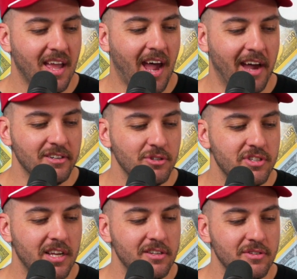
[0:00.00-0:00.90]
I
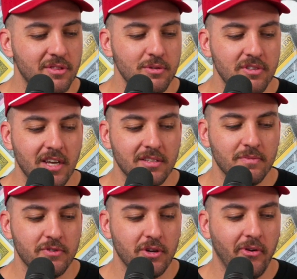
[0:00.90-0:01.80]
understand your enthusiasm
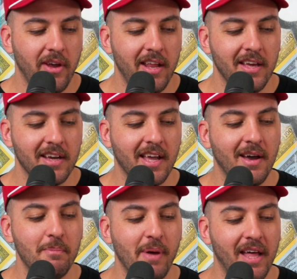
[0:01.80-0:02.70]
for creating a
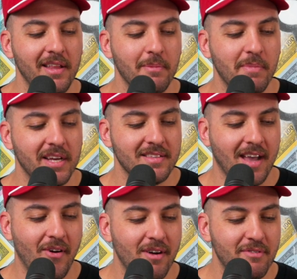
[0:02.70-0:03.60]
compelling mix.
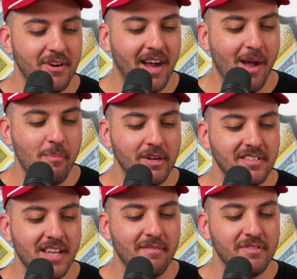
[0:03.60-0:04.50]
However, I
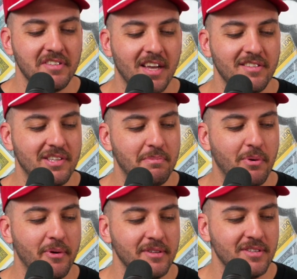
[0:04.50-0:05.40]
must emphasize the
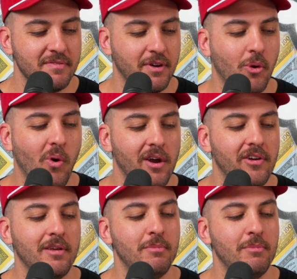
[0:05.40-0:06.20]
importance of acquiring